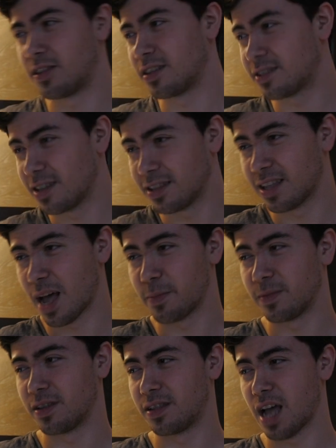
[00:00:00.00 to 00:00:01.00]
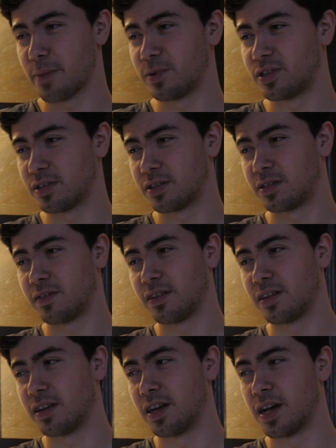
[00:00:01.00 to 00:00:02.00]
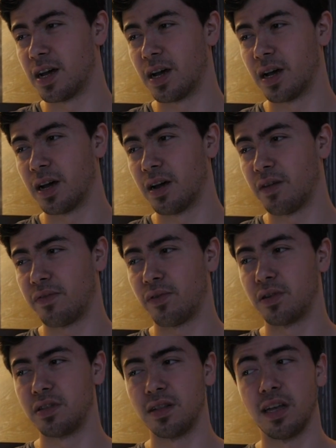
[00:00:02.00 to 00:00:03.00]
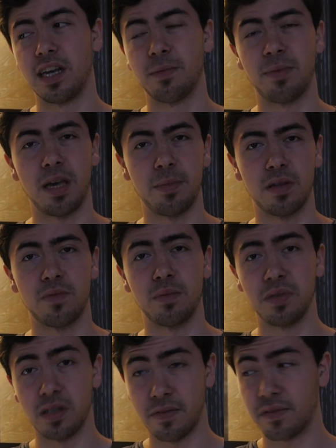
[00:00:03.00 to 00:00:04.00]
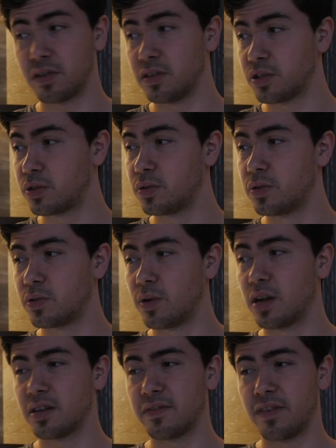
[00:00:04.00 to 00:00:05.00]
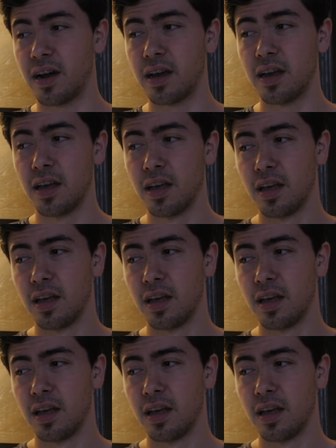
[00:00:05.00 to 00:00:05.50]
thinks that the damages for a delay in payment will be difficult to quantify,